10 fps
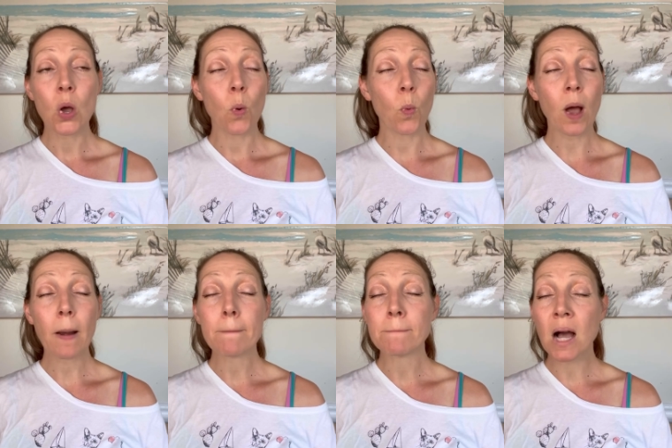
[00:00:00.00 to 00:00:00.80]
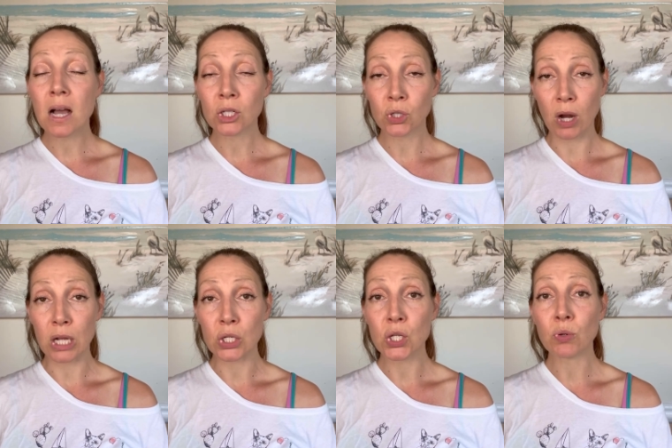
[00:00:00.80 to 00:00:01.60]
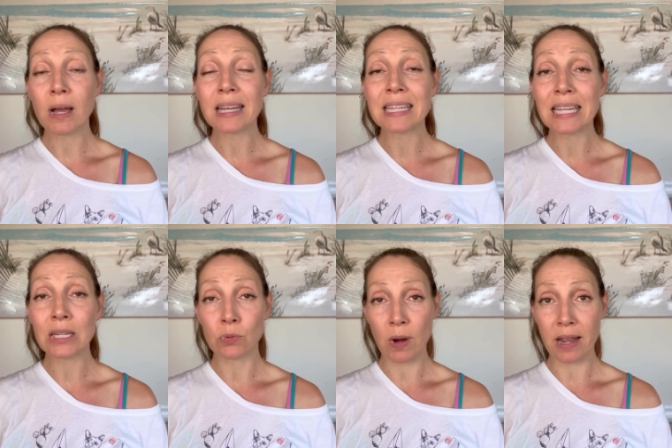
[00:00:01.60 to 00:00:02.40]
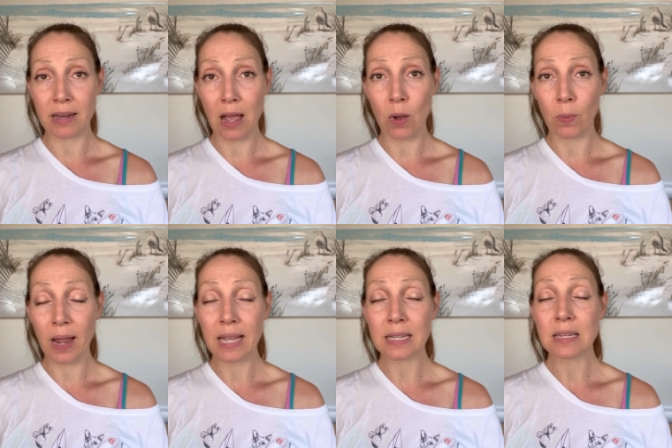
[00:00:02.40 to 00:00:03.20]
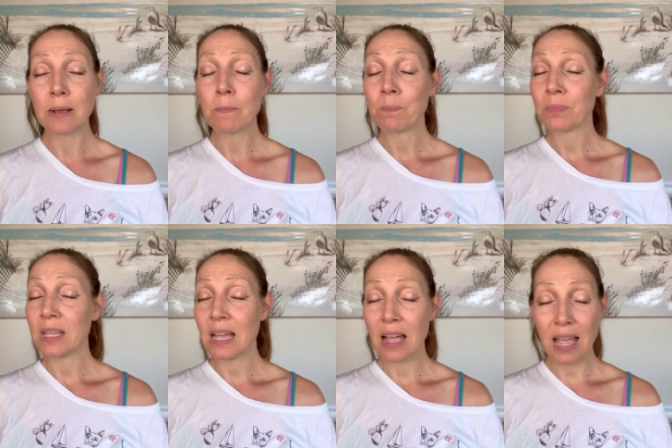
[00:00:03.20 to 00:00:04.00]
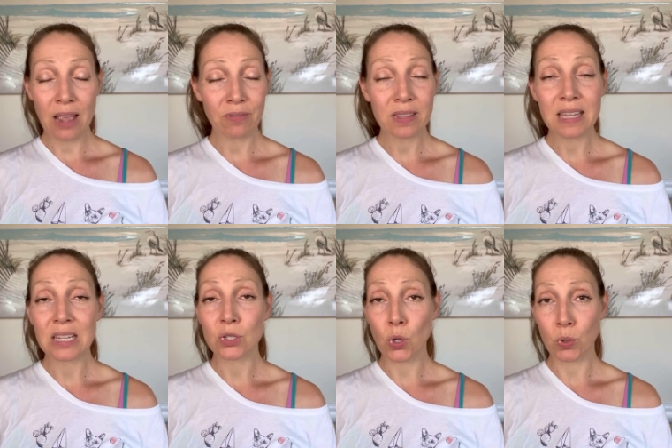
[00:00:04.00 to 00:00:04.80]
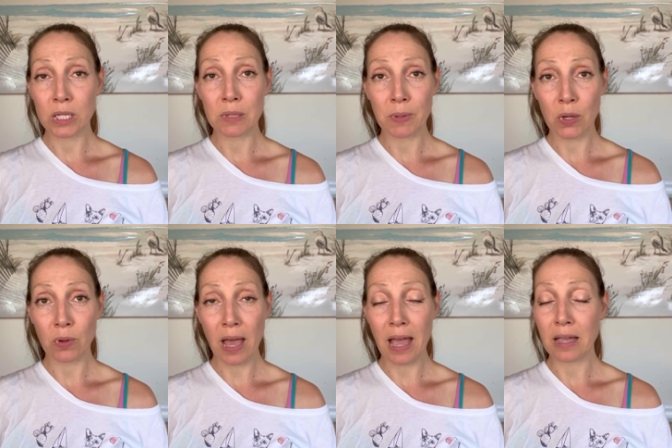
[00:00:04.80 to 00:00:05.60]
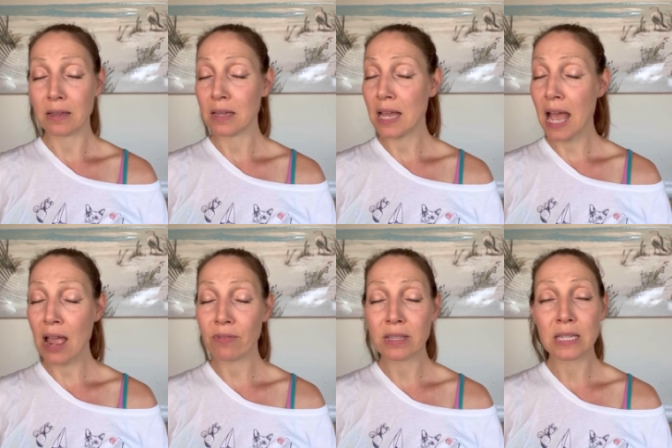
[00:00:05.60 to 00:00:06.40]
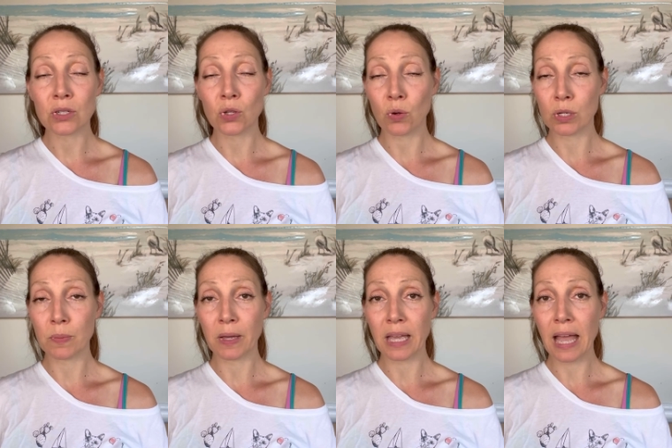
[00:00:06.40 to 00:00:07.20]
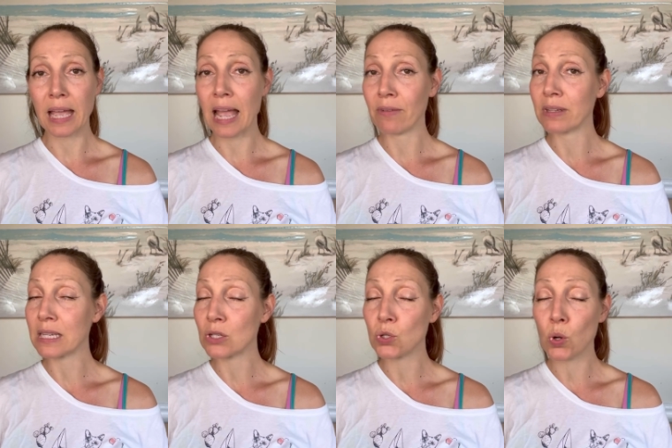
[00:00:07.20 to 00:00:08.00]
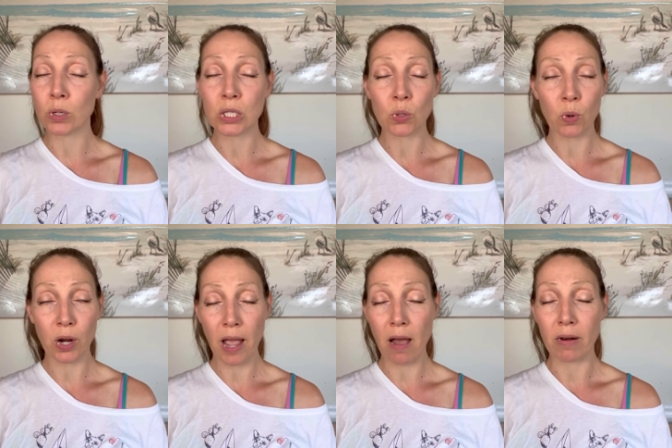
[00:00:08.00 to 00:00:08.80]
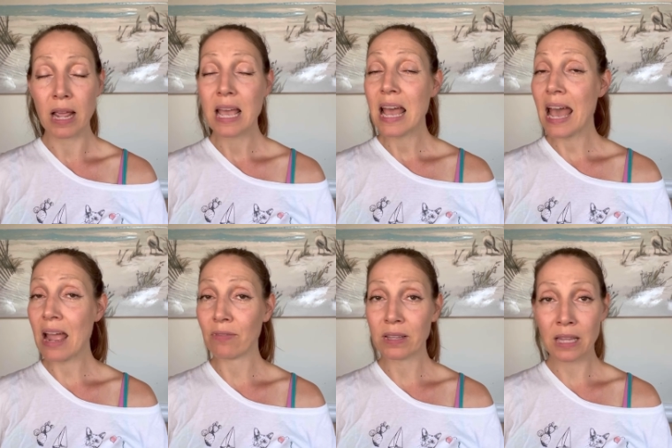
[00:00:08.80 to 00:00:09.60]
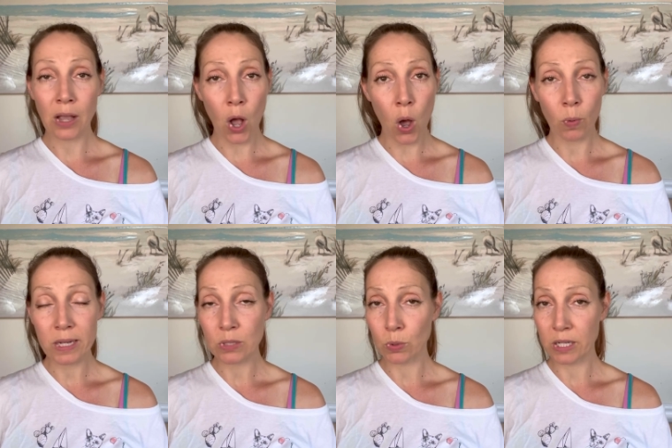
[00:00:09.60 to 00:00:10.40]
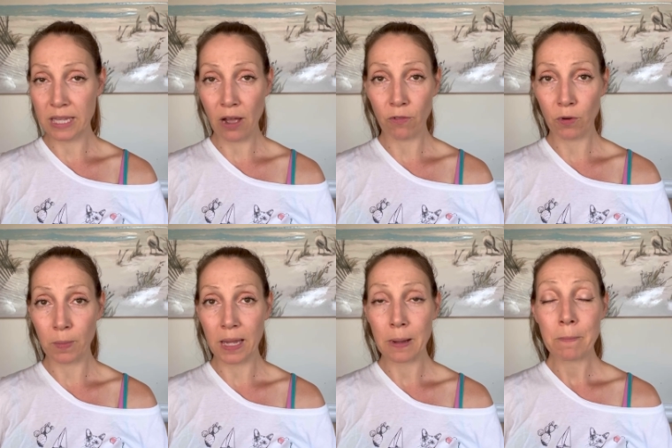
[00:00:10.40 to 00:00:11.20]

What mantra do I need right now, right? Everything is going to be okay. Everything's going to be okay. Everything's going to work out. Everything always works out for me.